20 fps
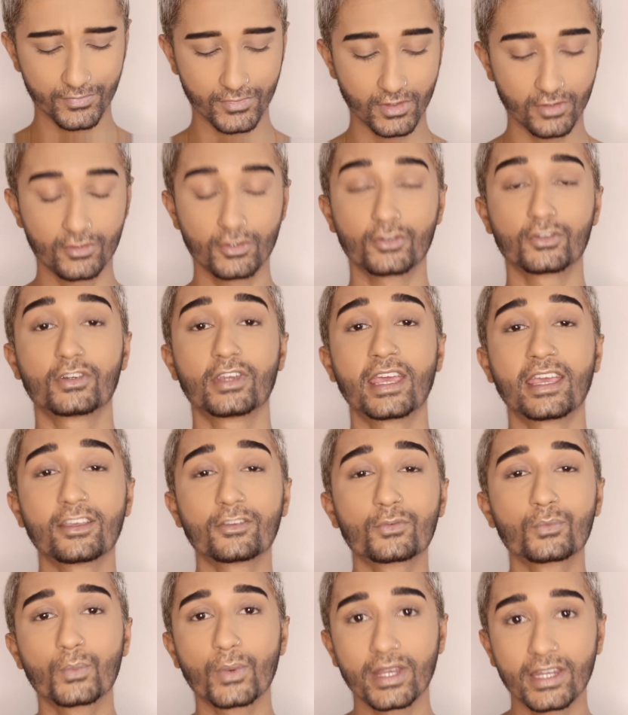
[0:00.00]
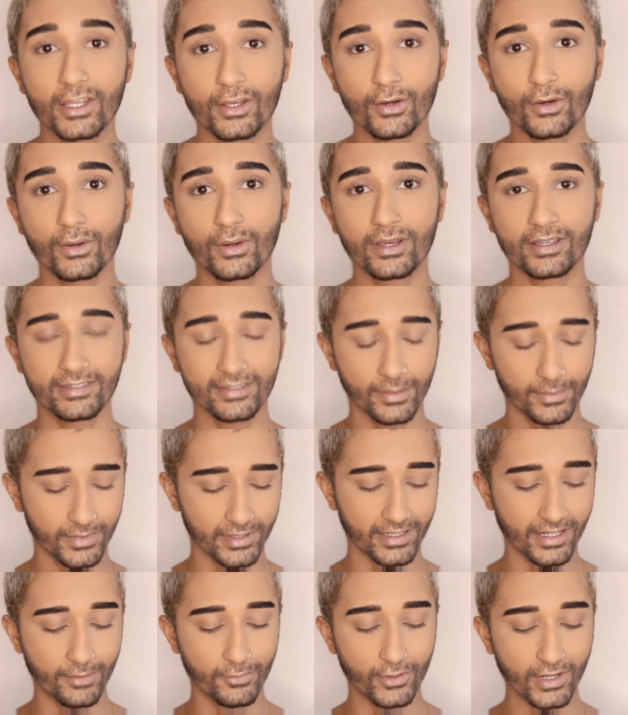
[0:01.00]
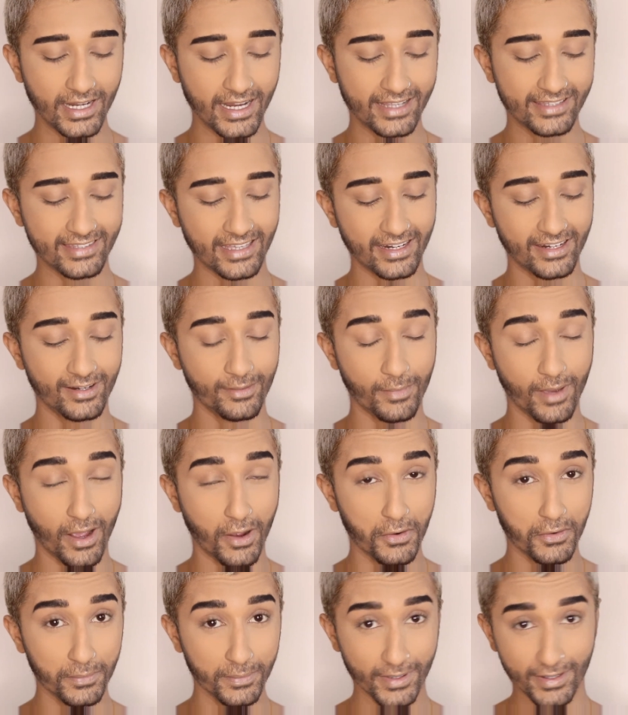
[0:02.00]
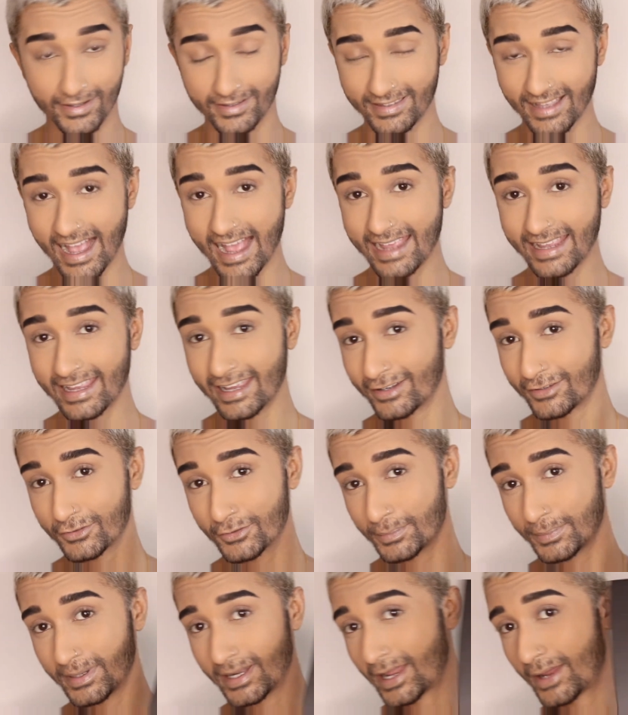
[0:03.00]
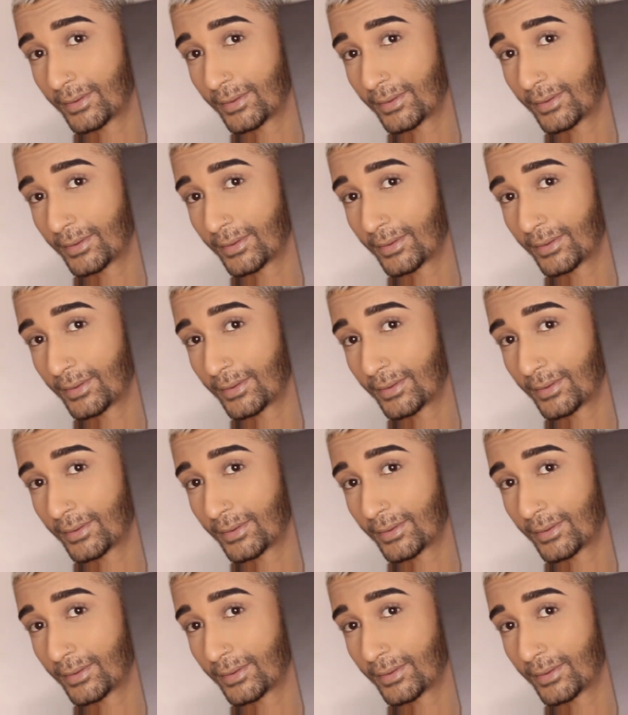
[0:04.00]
So today's video is something I'm really excited about because I get to play